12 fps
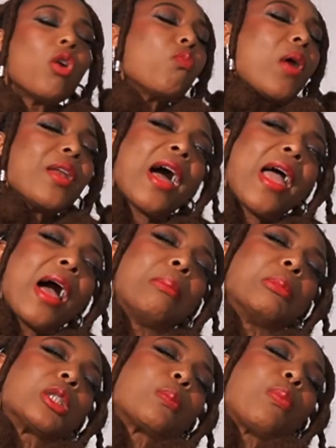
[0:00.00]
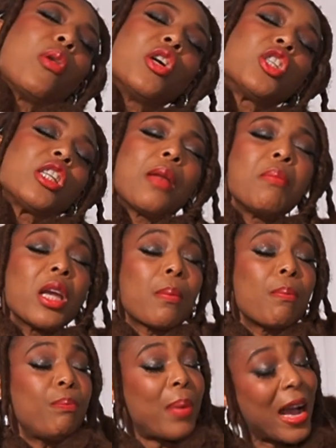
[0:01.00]
when I am splurging and make
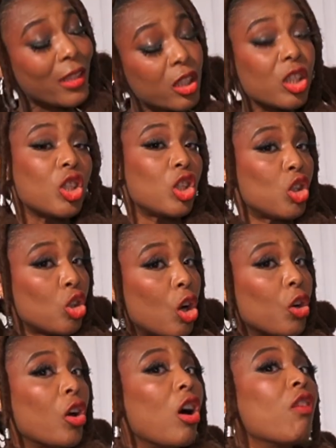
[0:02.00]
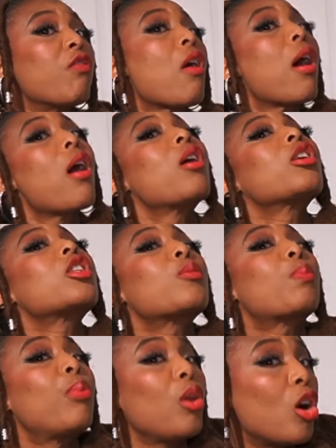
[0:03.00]
bad decision of
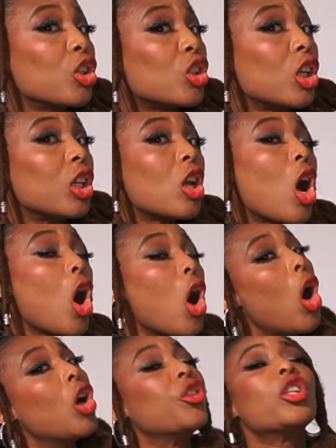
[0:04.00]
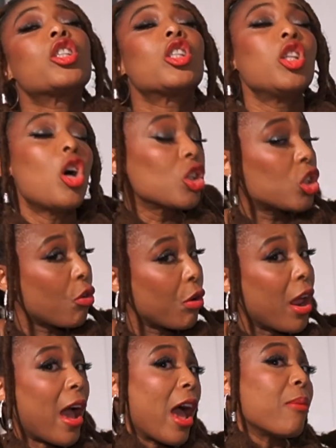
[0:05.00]
splurging on this luxury
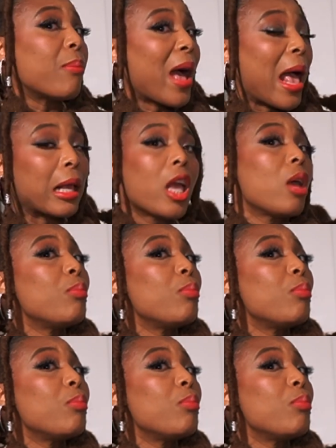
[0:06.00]
handbag,